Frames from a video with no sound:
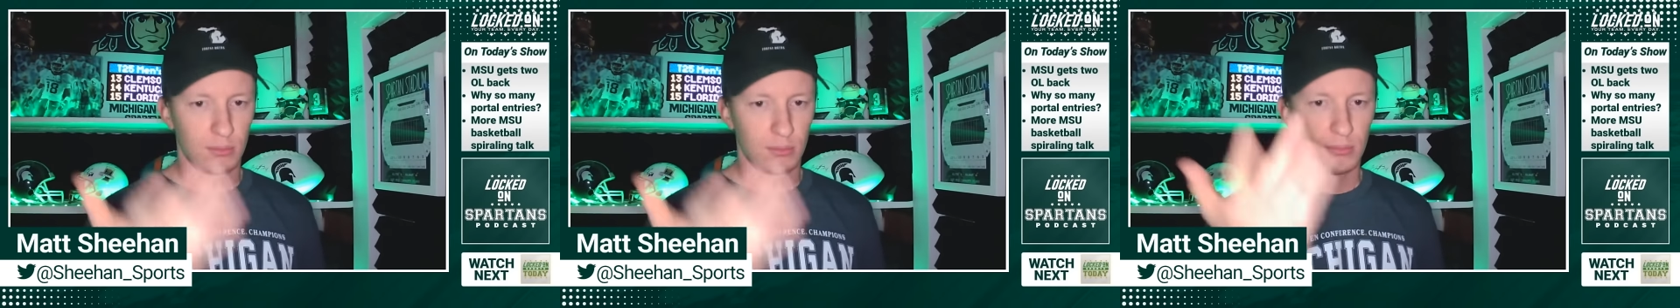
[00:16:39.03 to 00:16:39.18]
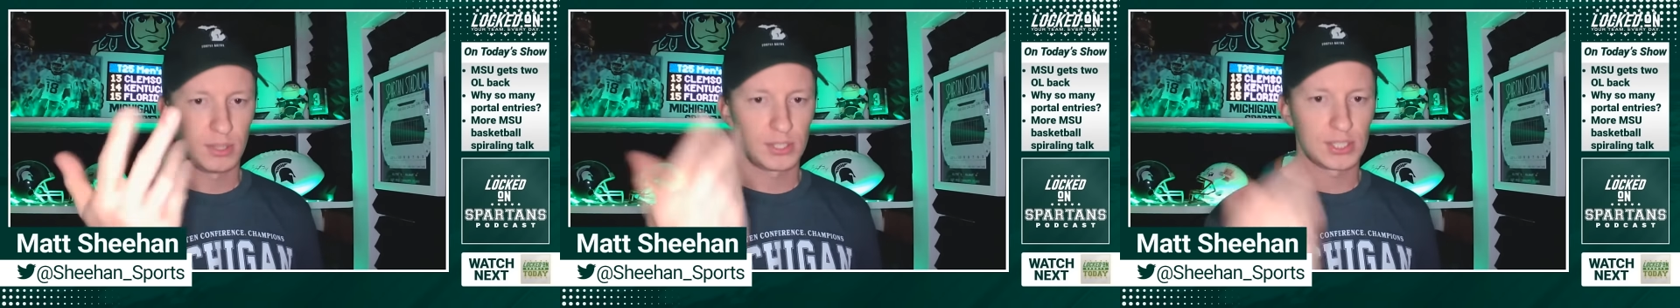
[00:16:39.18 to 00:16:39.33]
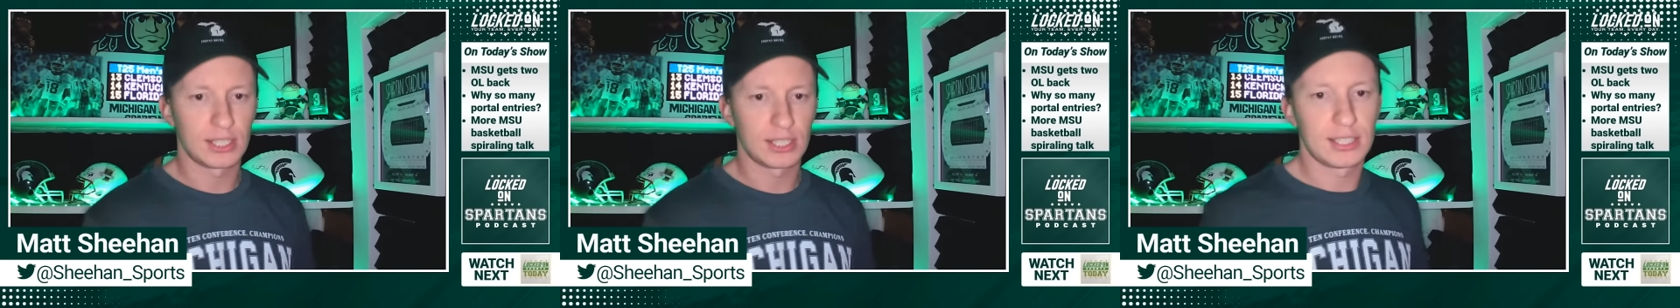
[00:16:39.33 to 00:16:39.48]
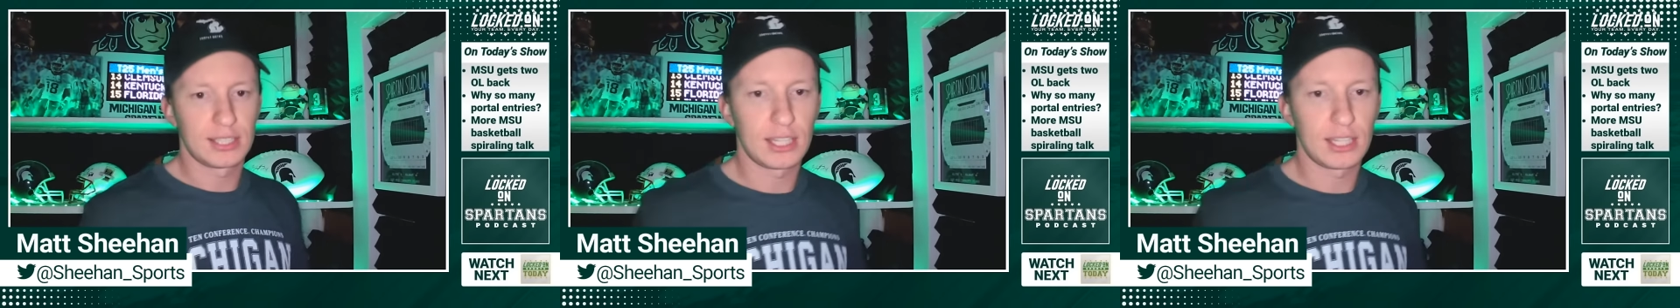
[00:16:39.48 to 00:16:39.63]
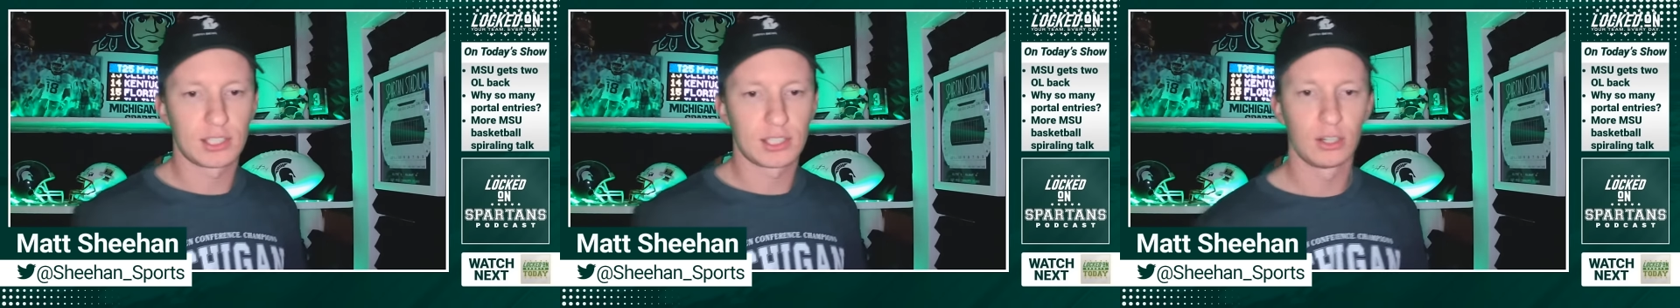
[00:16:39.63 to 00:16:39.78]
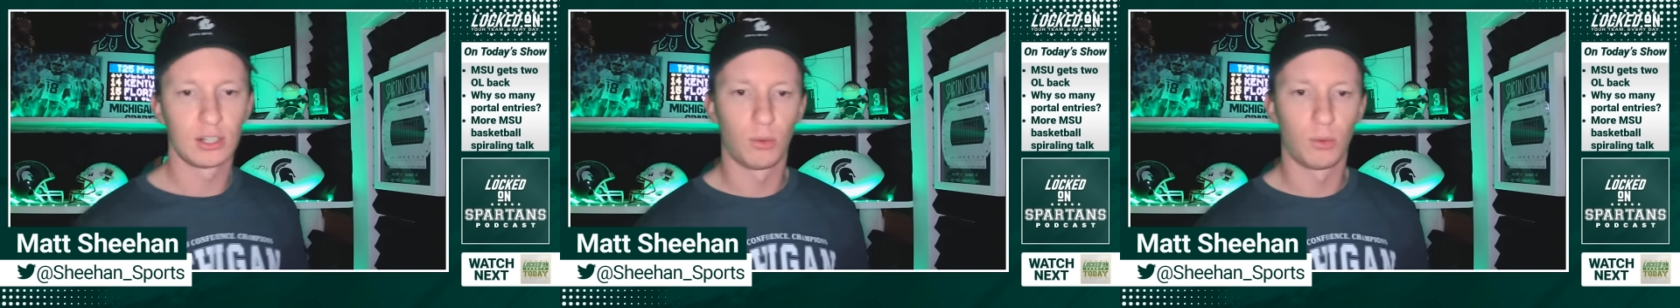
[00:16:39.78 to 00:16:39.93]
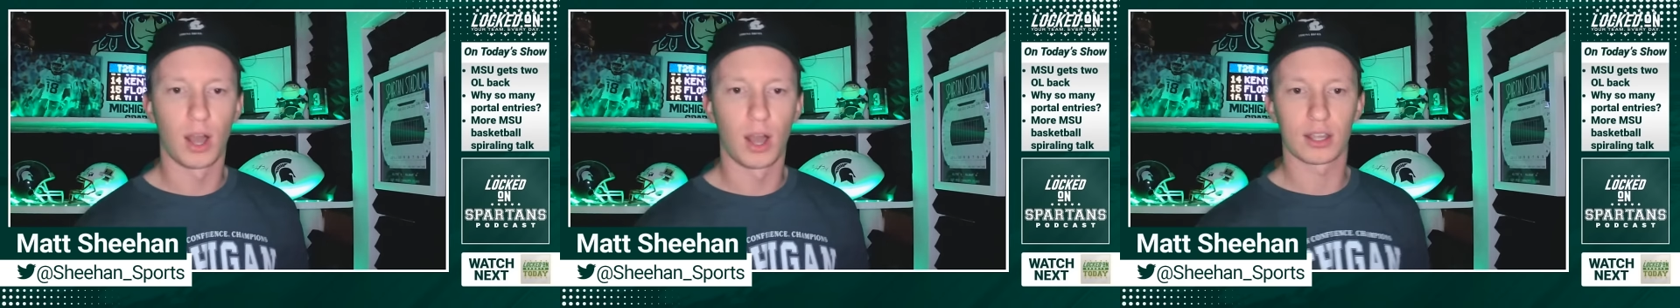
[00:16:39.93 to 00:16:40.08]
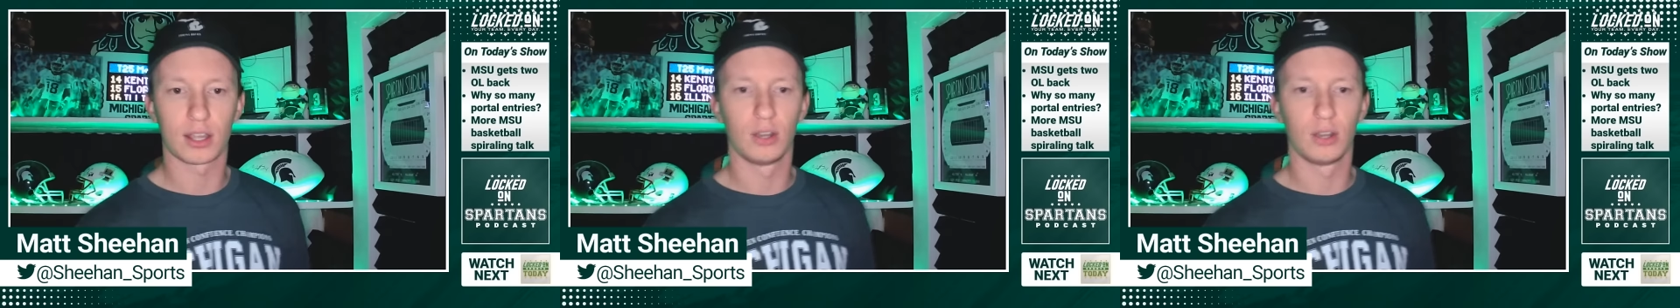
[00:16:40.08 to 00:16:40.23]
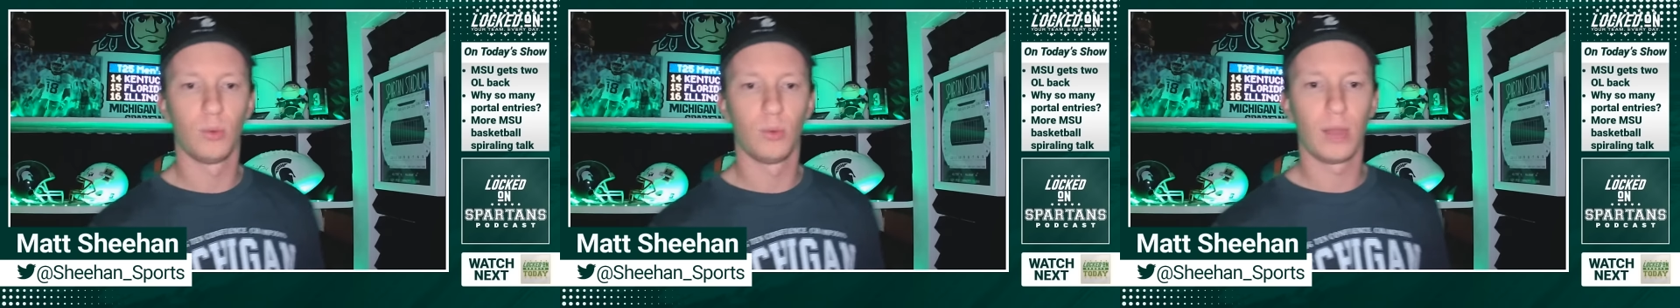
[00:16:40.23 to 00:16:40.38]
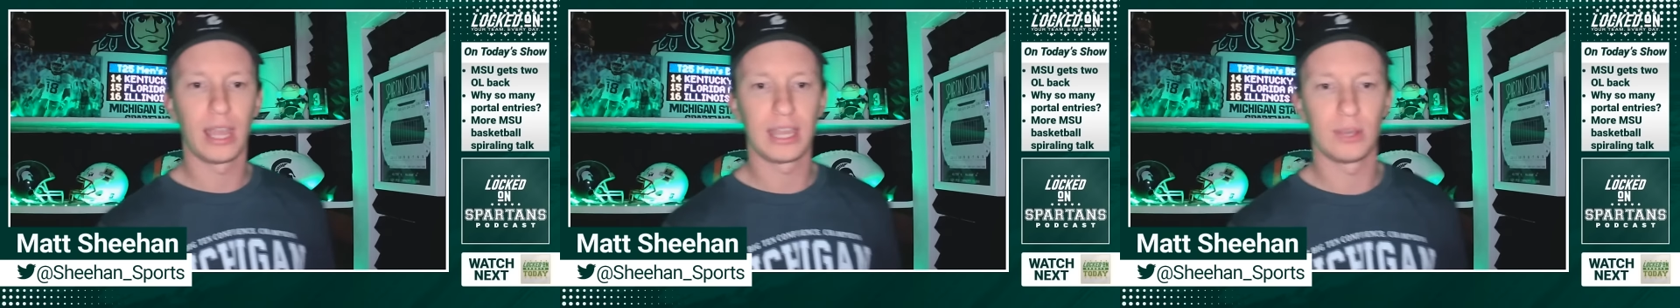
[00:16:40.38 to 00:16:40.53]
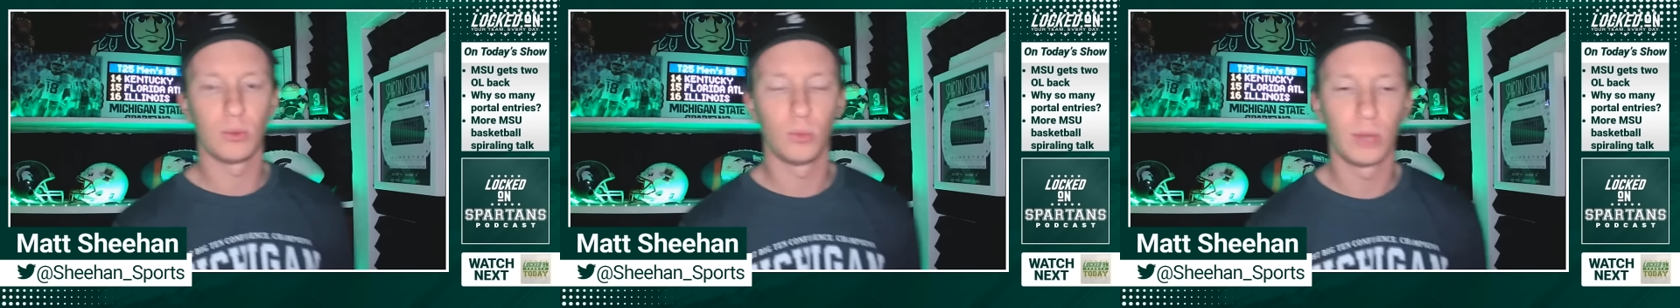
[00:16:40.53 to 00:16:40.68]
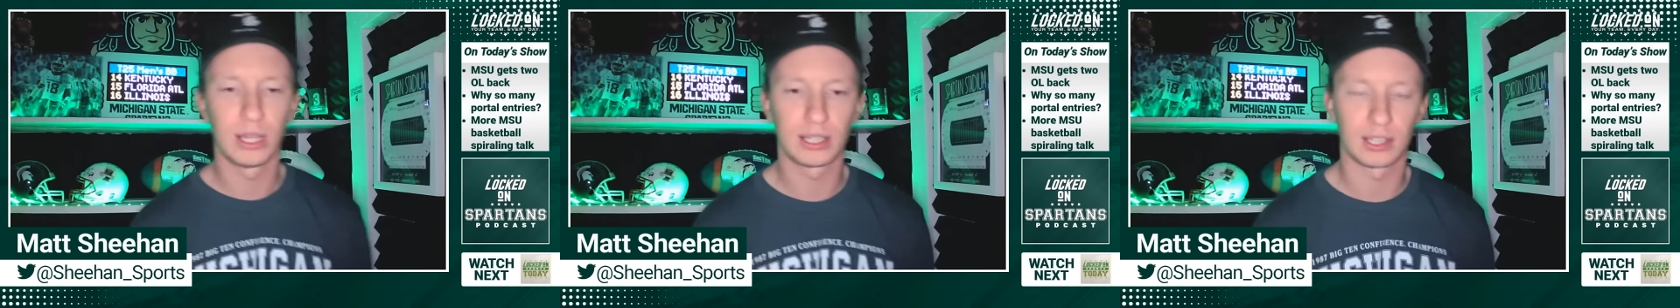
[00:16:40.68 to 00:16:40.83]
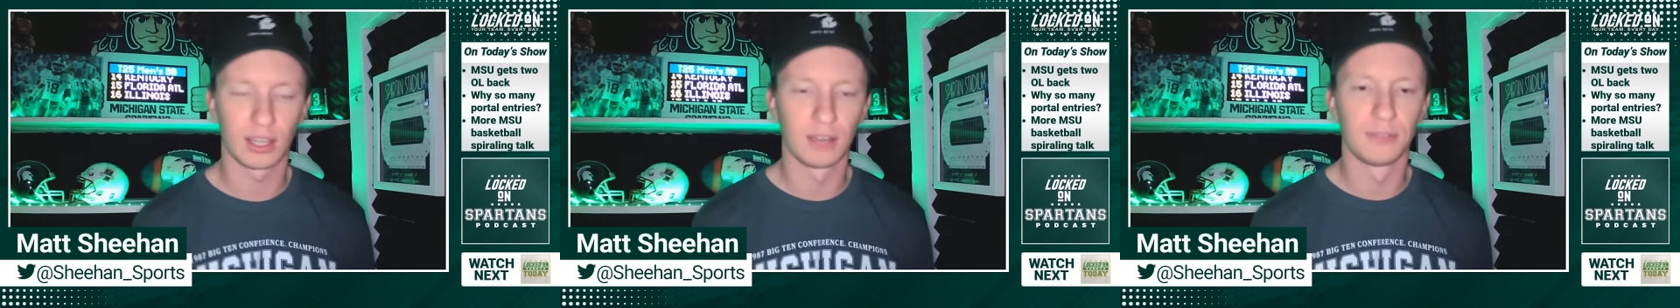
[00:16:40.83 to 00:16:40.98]
Michigan State's going to walk away
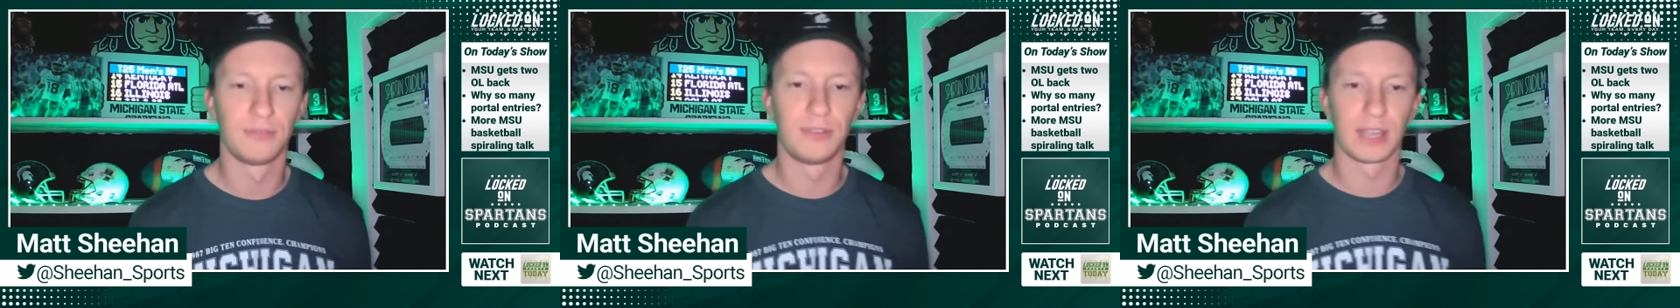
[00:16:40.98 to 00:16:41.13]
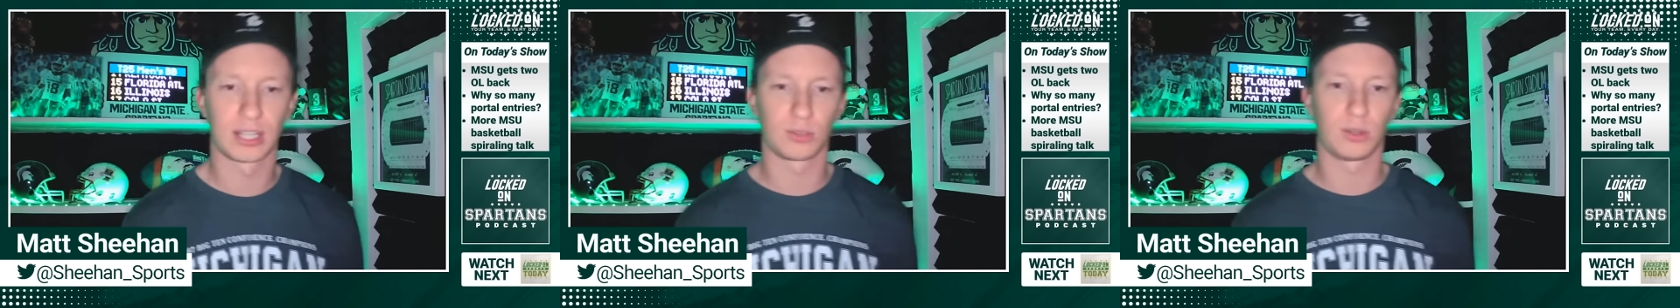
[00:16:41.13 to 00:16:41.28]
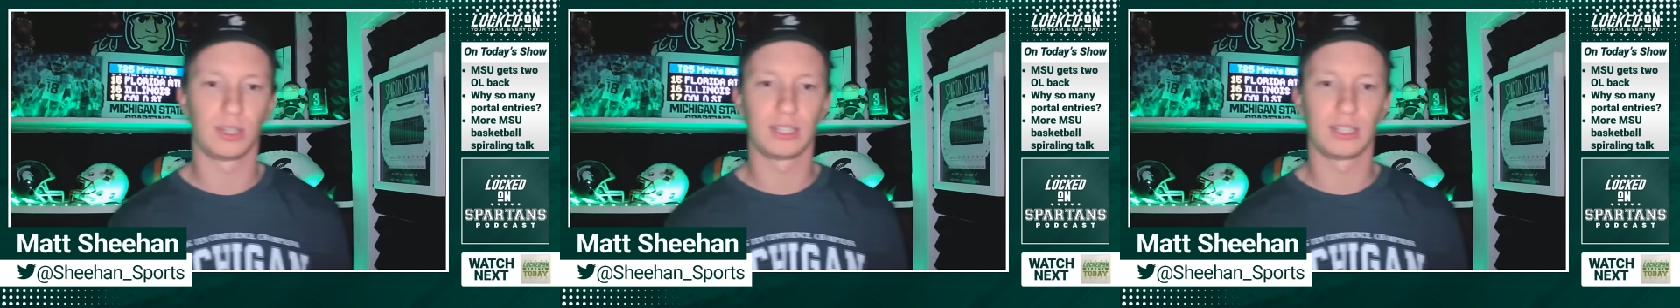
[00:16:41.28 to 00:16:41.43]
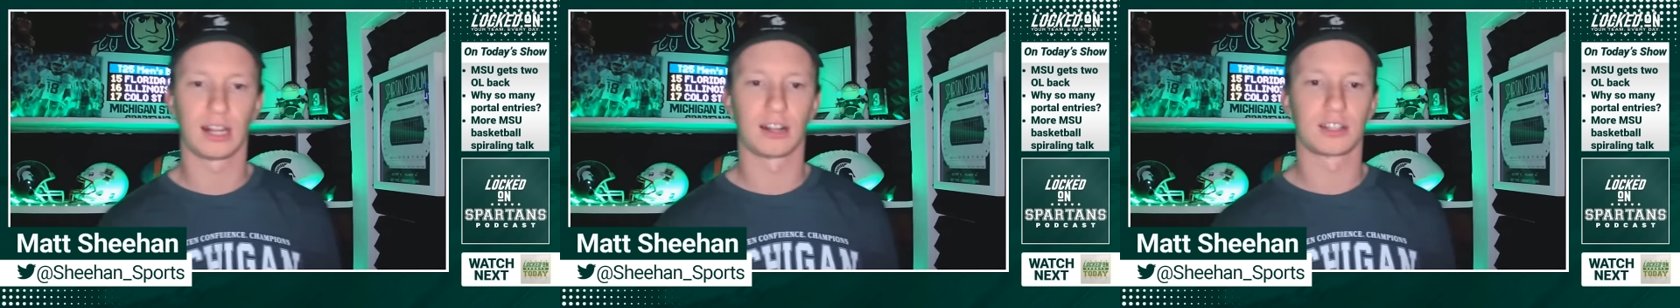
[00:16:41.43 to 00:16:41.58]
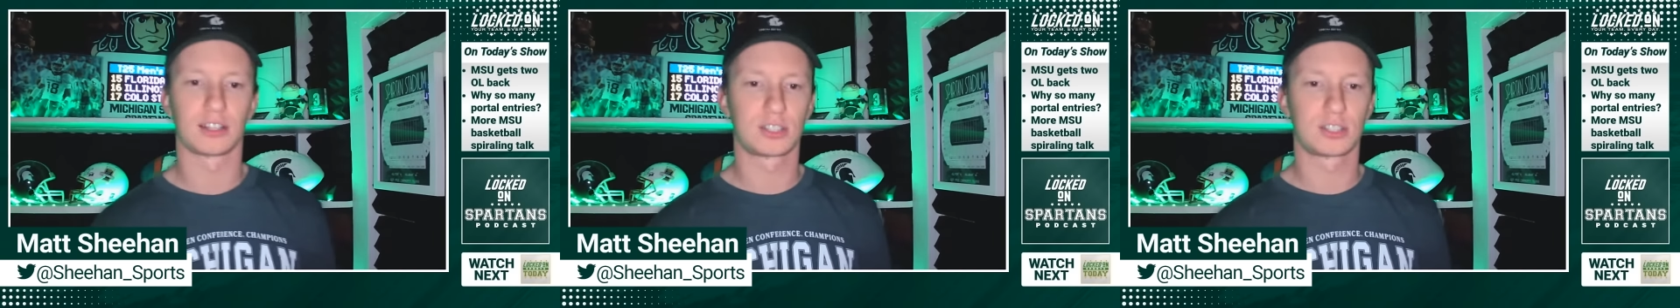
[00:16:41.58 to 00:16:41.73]
with a victory there.